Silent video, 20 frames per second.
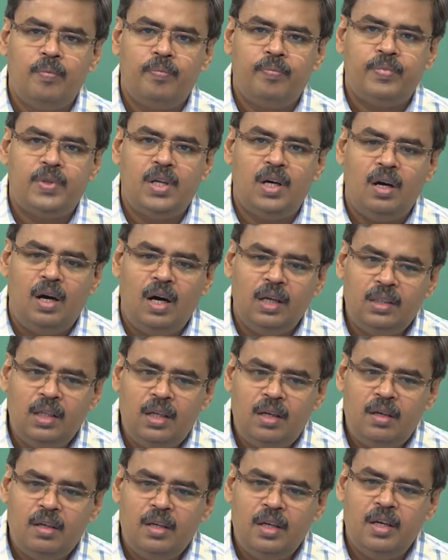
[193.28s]
The
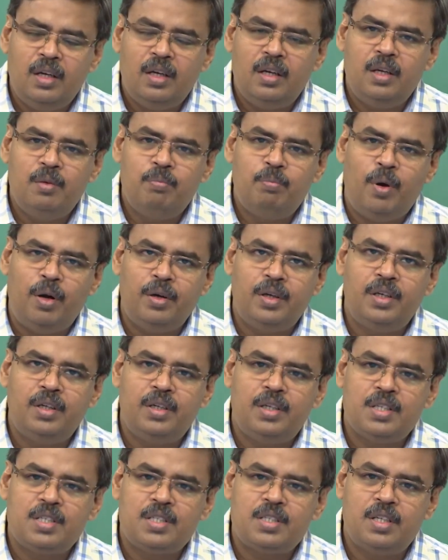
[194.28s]
other important
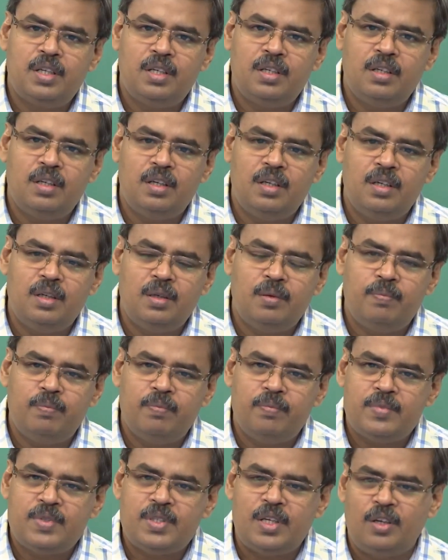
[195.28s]
test in
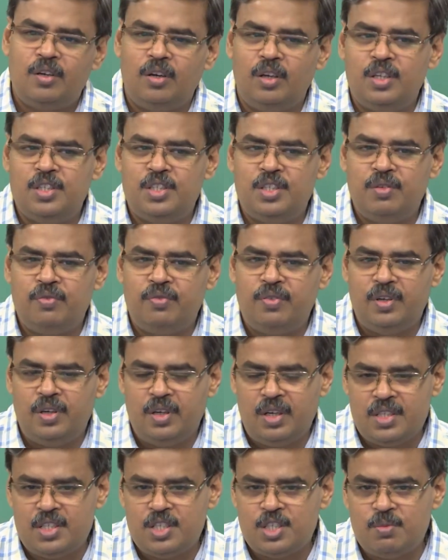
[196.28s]
psychology for
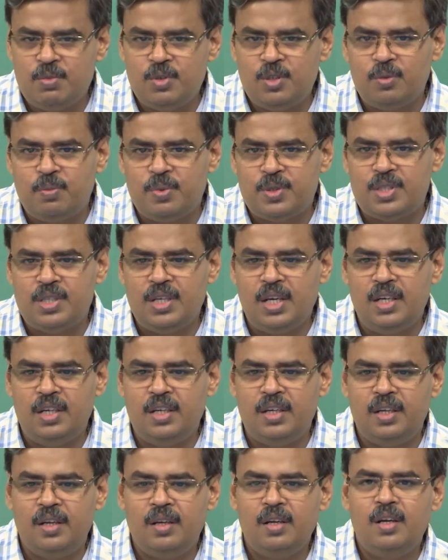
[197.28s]
assessment of
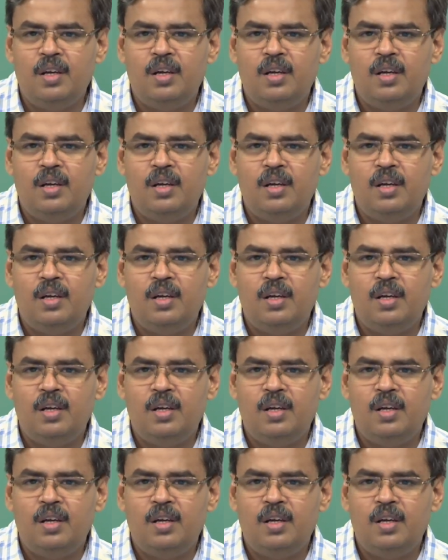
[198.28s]
personality,